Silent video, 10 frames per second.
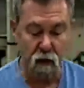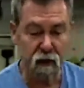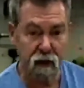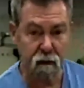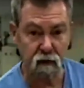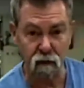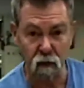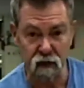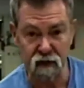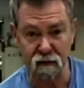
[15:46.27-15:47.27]
I want to get up to
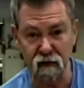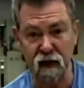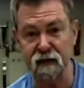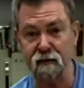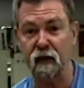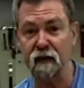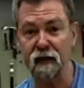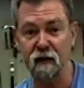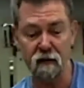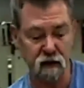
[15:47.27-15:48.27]
47,000 by
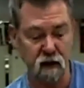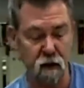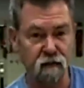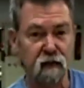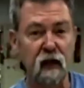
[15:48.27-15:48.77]
the end of the show.